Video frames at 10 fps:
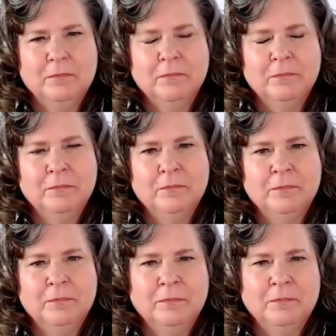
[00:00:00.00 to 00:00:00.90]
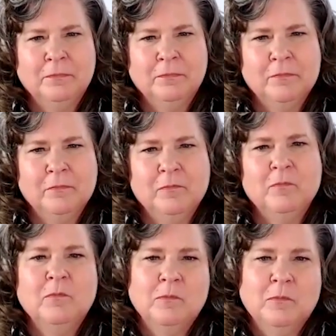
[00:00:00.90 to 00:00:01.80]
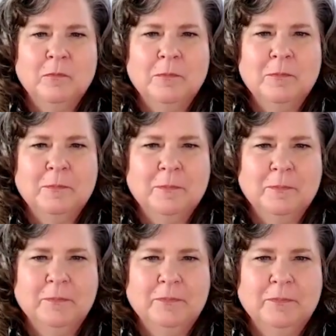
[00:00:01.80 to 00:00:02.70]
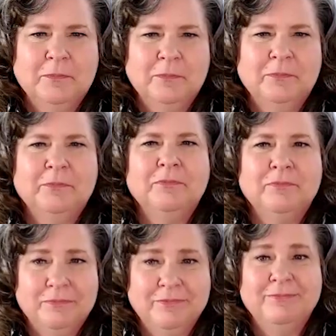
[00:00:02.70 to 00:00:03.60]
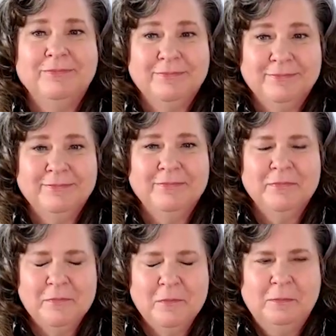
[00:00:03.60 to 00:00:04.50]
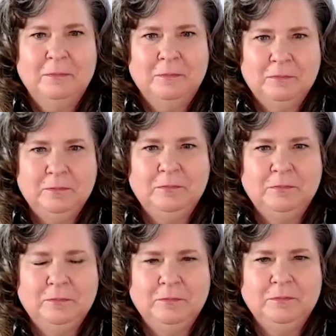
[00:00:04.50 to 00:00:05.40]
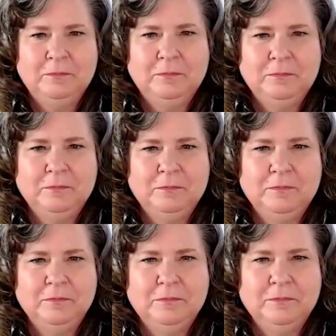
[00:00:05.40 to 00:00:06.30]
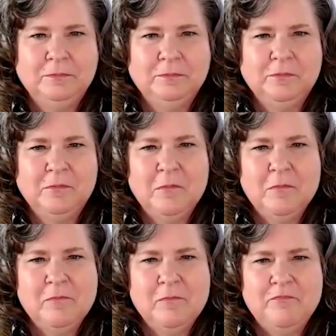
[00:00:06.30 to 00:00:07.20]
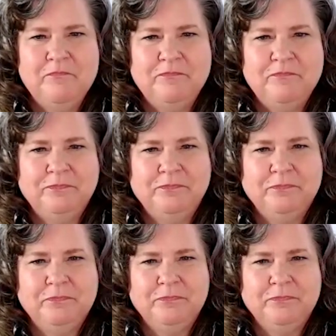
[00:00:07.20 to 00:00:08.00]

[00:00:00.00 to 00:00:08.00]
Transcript: [no speech]